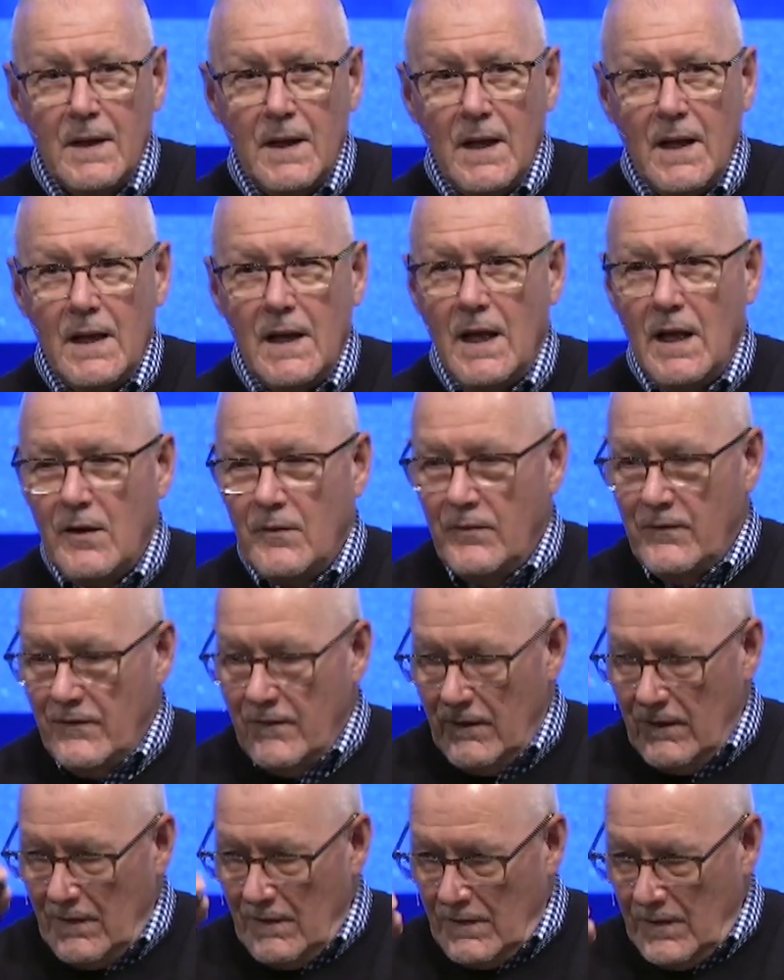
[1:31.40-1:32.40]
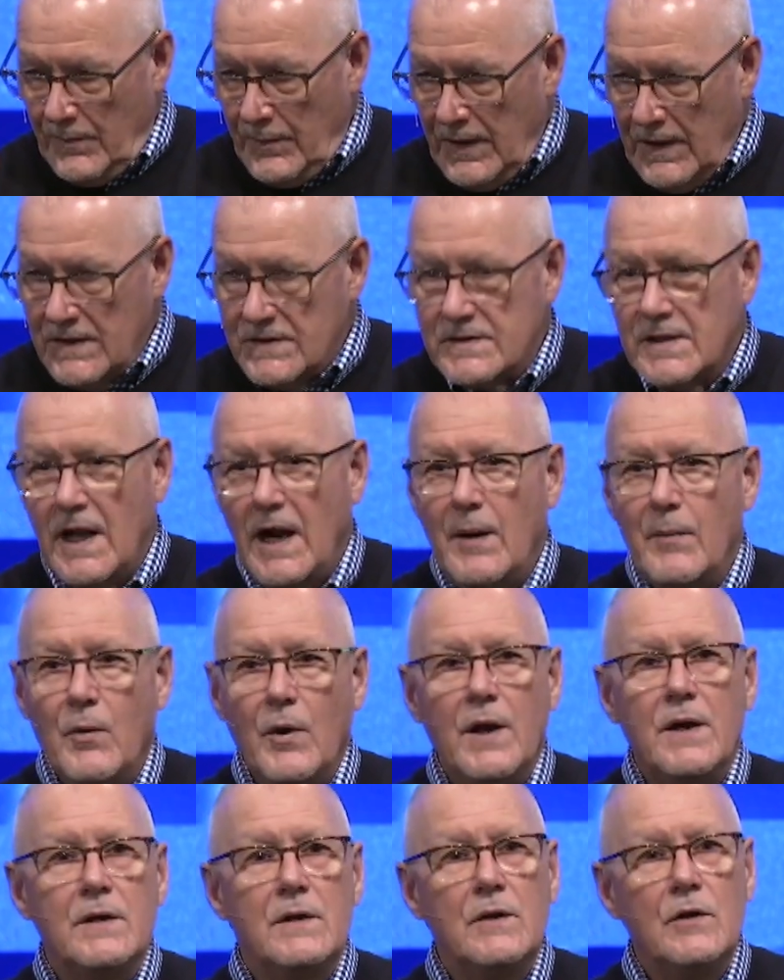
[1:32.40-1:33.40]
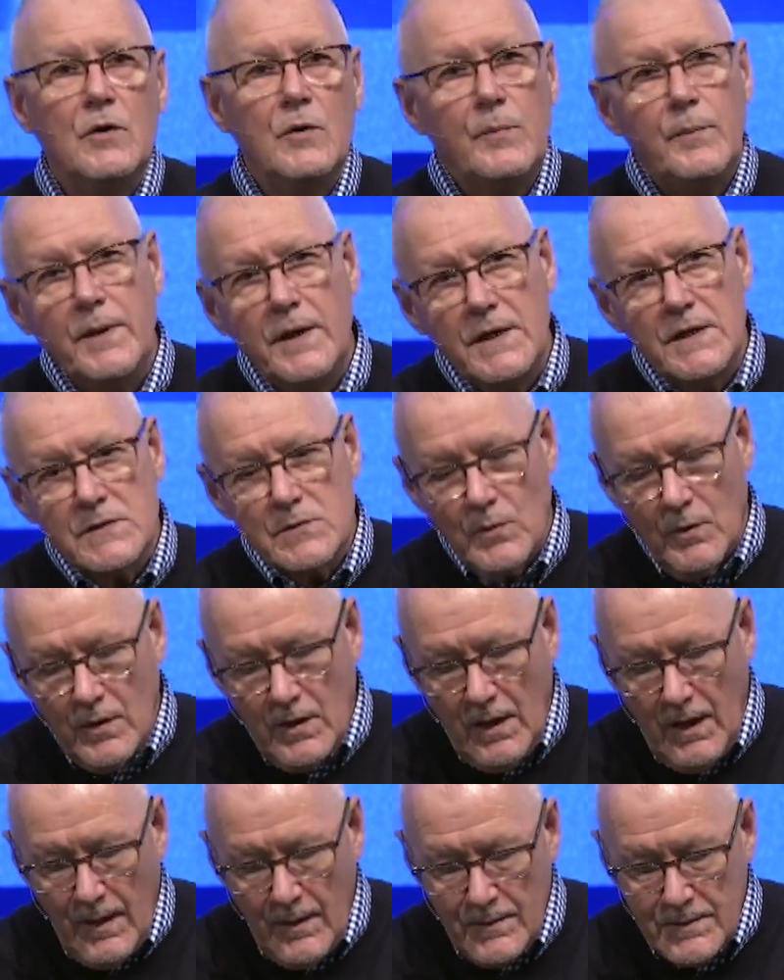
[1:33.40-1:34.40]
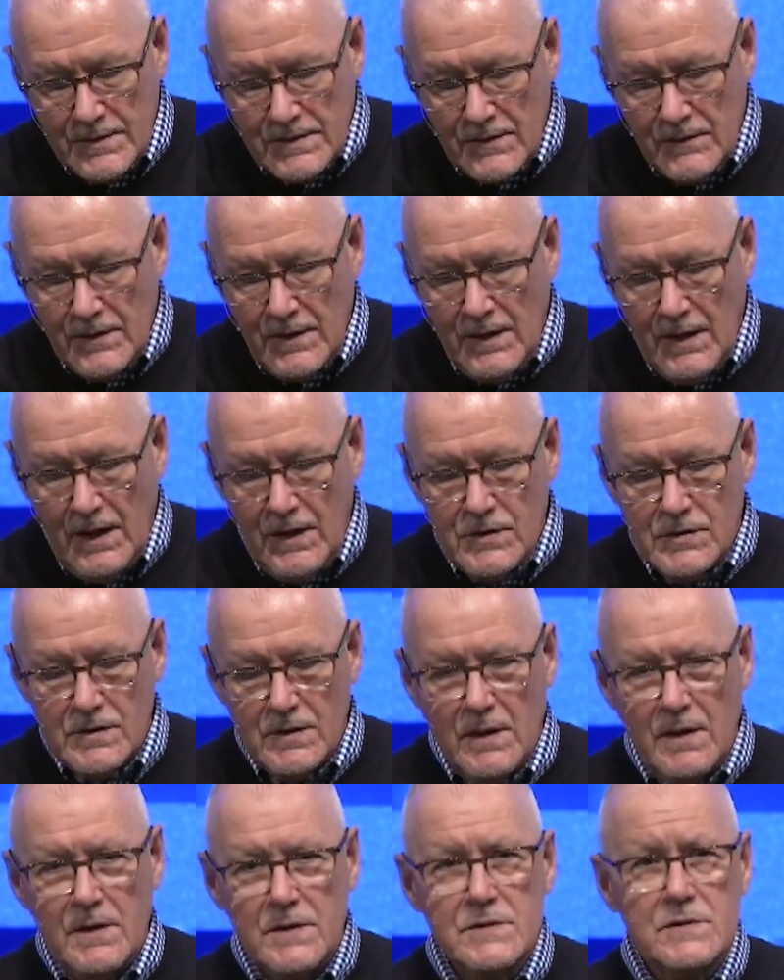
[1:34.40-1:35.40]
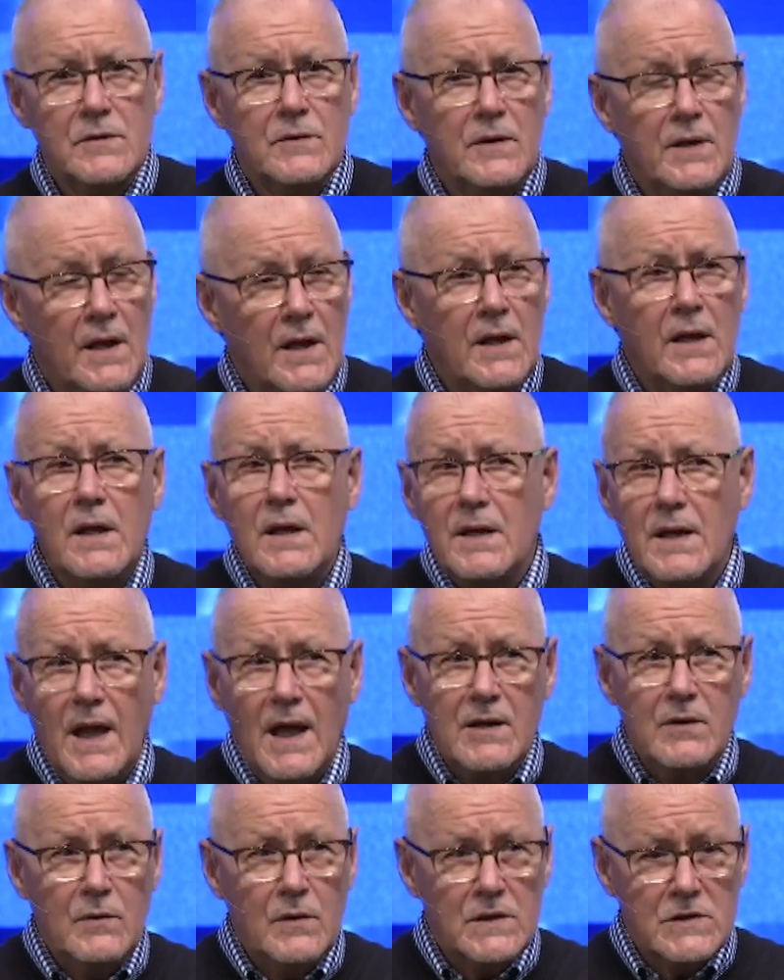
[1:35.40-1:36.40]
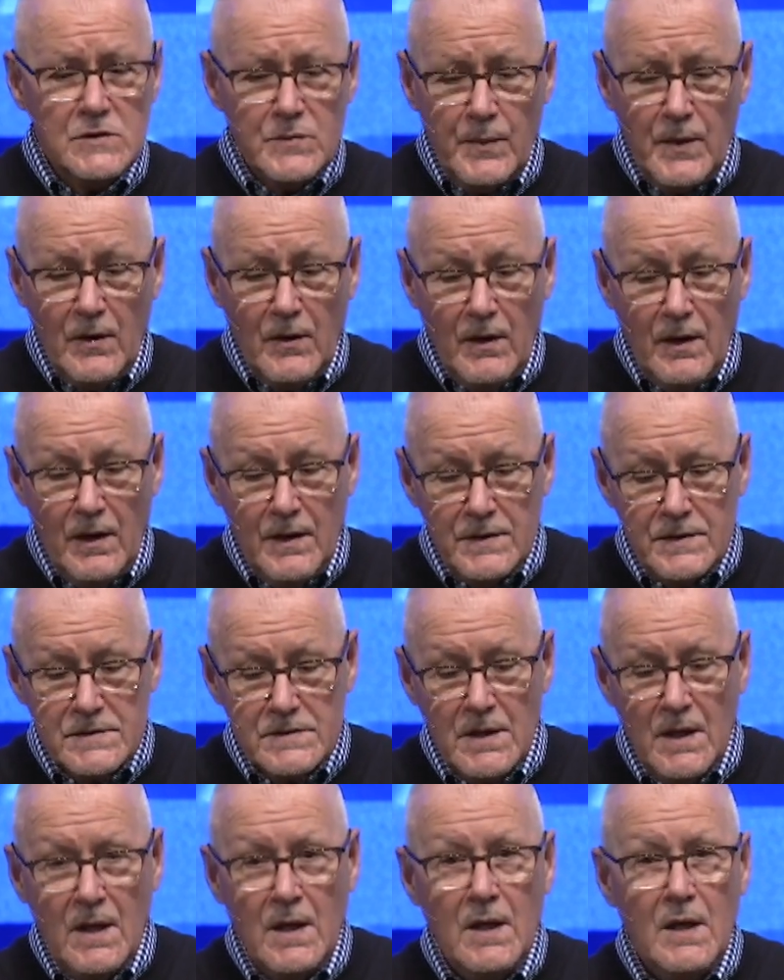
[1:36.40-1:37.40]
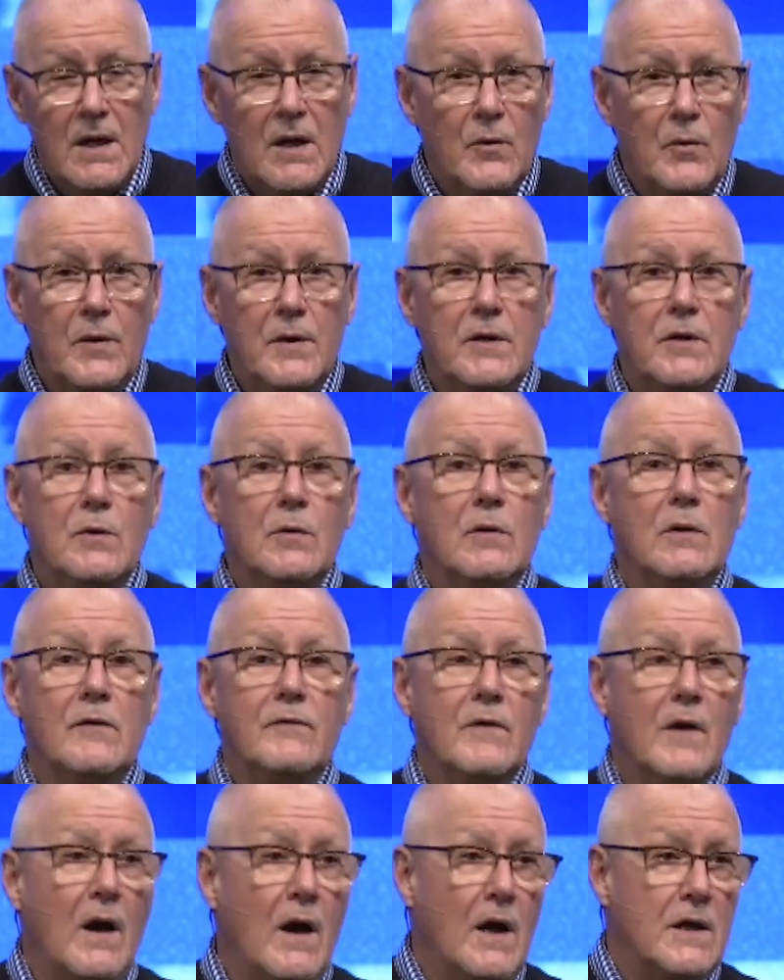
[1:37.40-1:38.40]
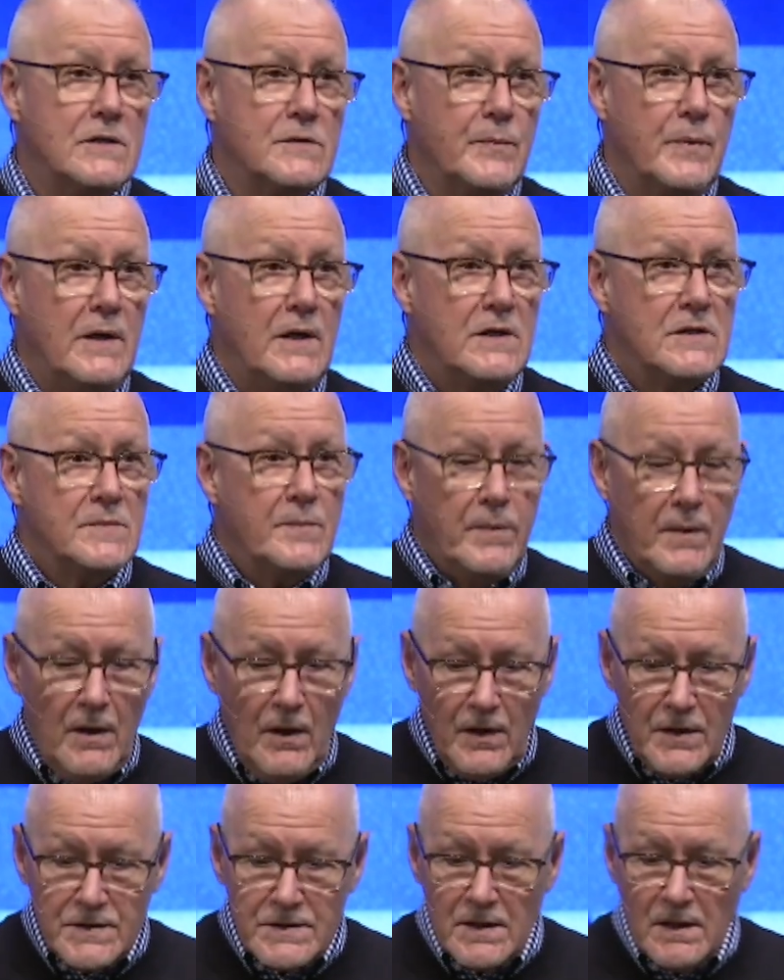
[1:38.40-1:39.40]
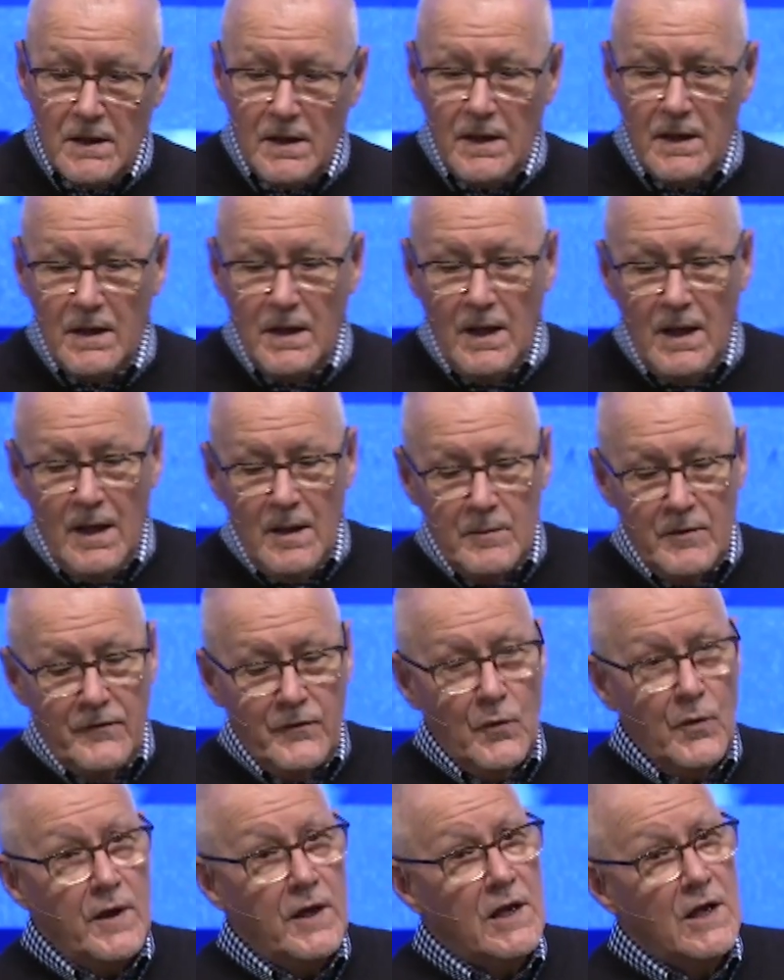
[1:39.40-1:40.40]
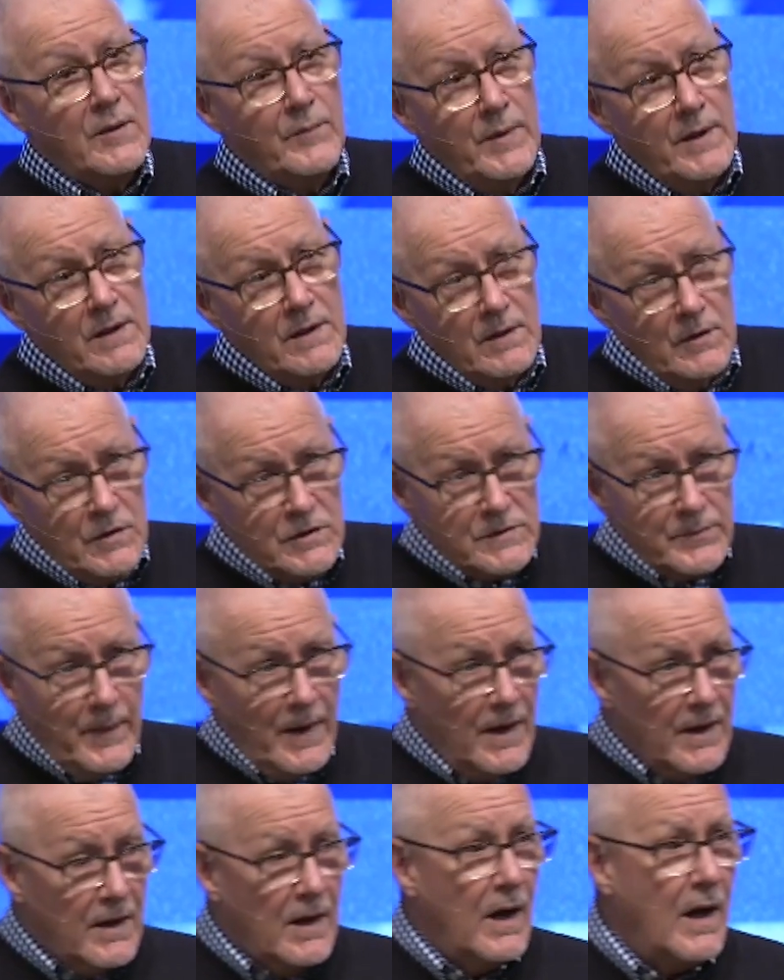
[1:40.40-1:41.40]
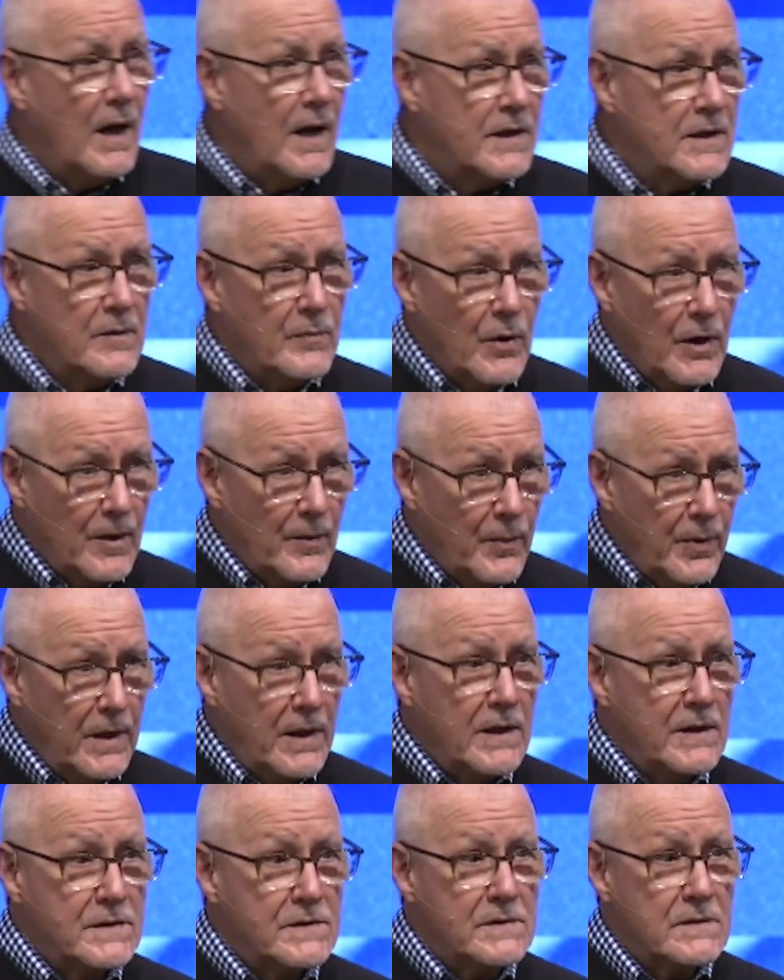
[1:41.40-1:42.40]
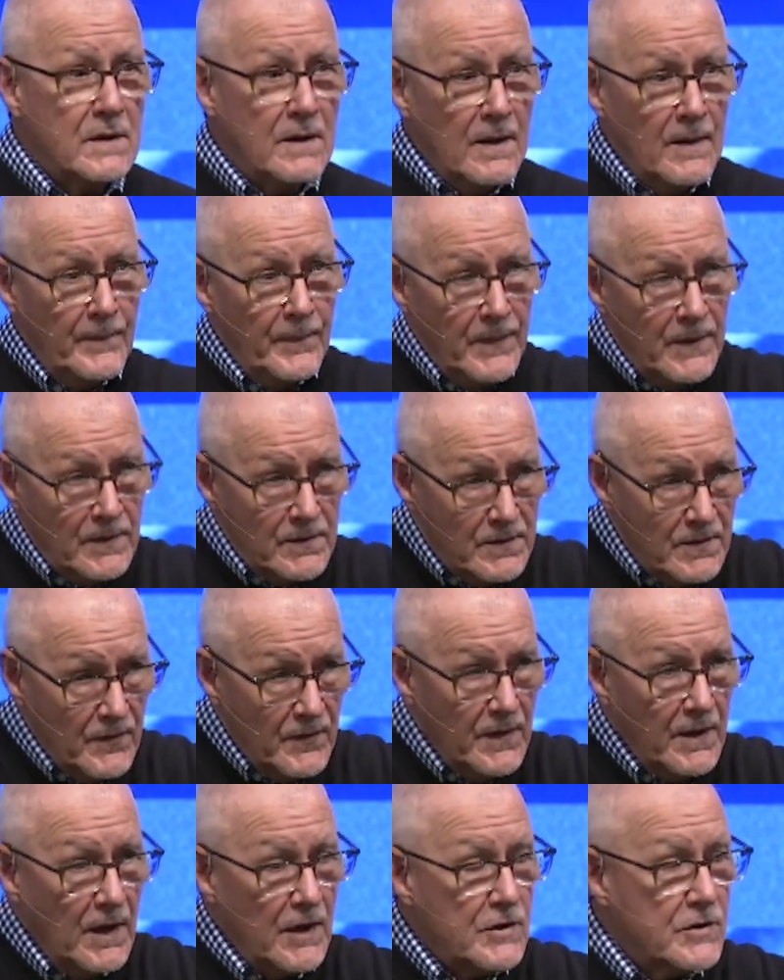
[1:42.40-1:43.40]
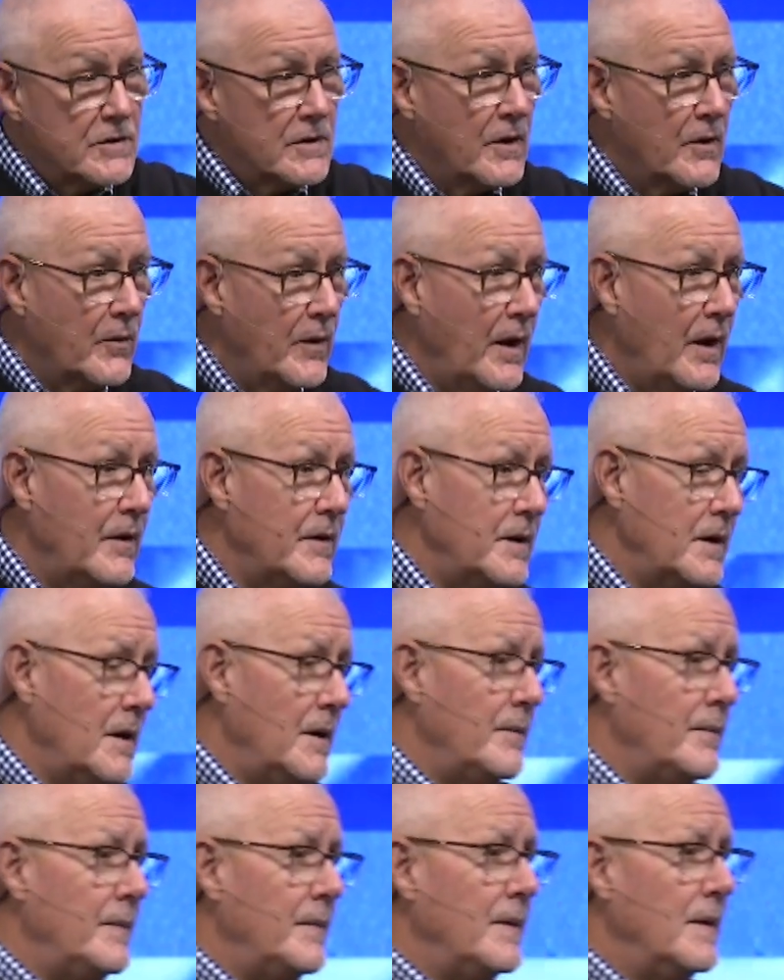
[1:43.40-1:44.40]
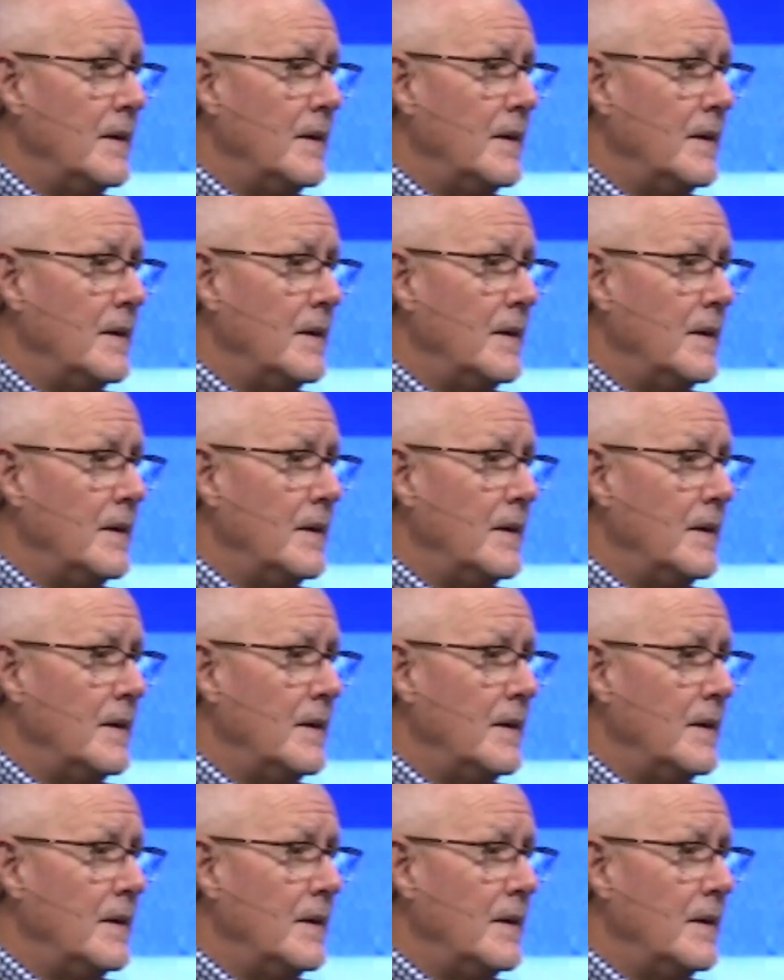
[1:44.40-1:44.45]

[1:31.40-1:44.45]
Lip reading: And out of the peace that I bring to you, peace will come to the nation. And so Gideon had to experience a renewal of God's peace personally before he could be used by God to bring peace to the nation around him.